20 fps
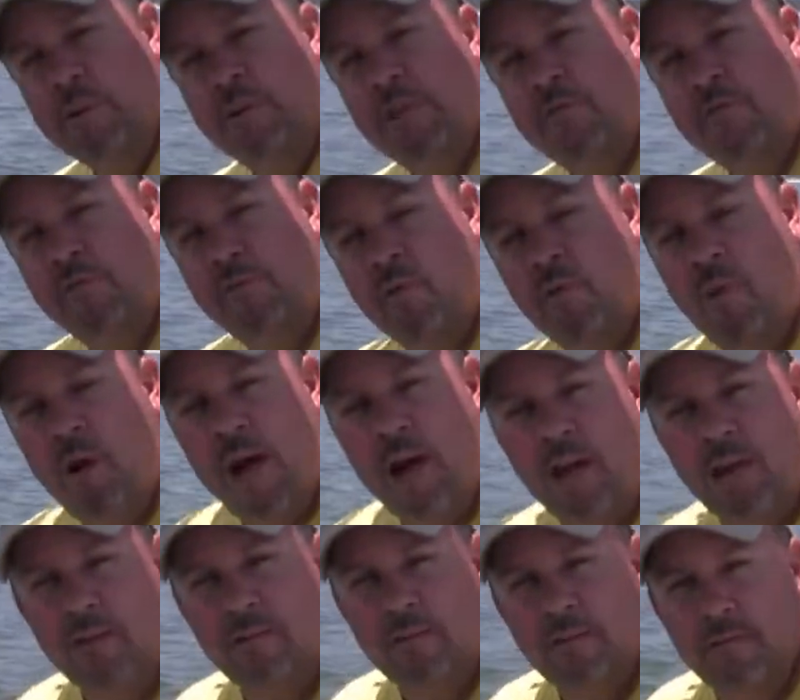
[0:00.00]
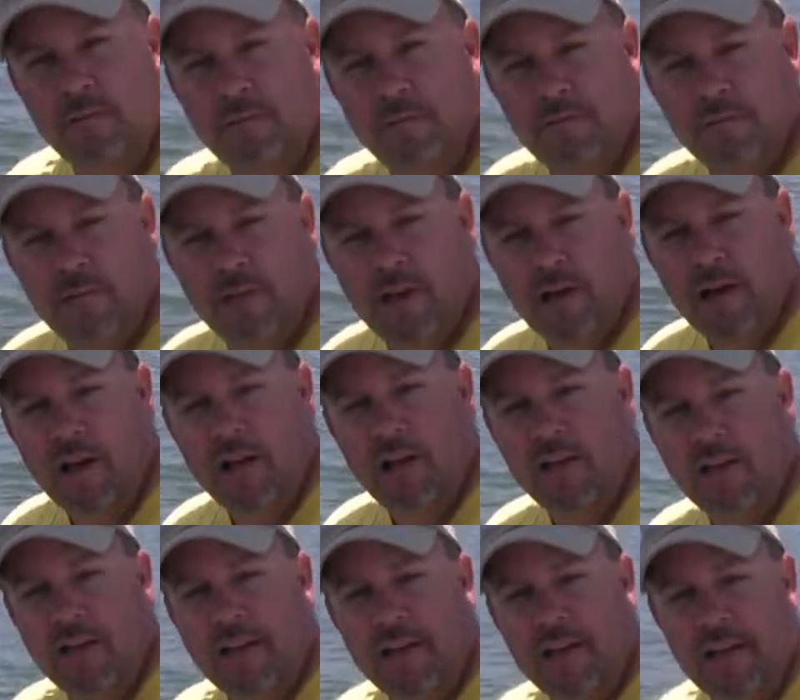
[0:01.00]
with it for a while,
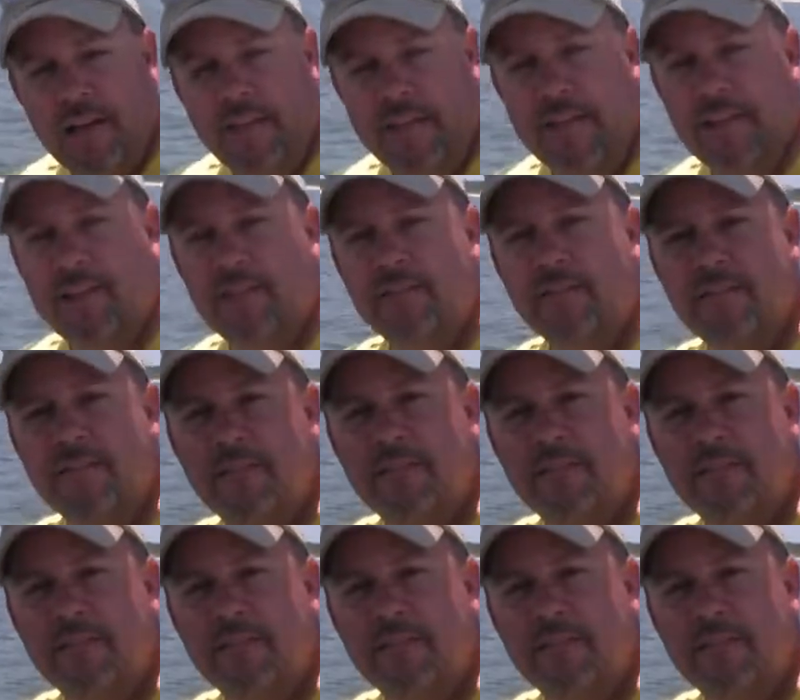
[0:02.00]
and then